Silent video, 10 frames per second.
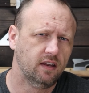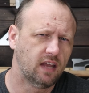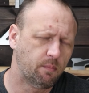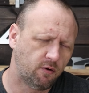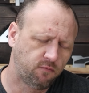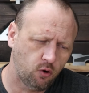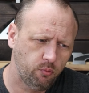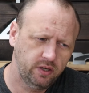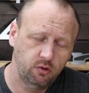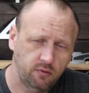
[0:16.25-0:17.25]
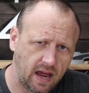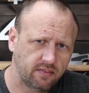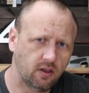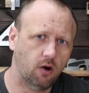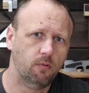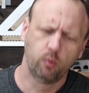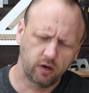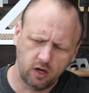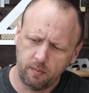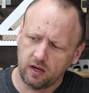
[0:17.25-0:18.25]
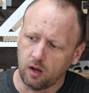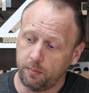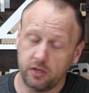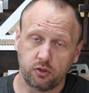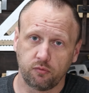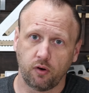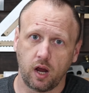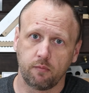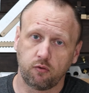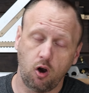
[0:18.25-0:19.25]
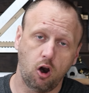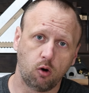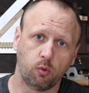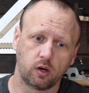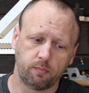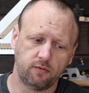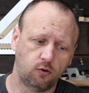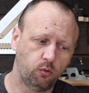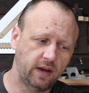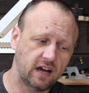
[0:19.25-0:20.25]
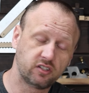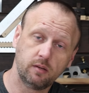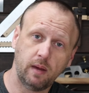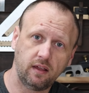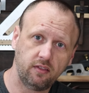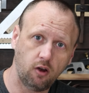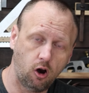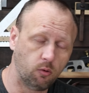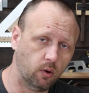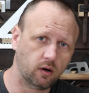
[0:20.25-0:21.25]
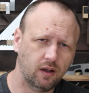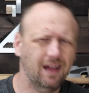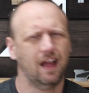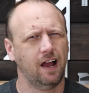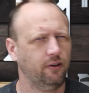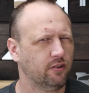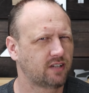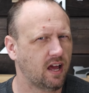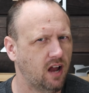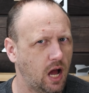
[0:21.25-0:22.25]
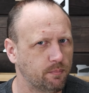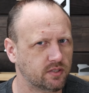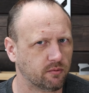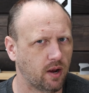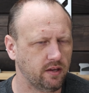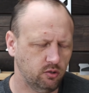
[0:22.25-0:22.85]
Now before we do that though, we're going to make a picture frame for our artwork before we actually make the artwork. I know that's kind of opposite, right?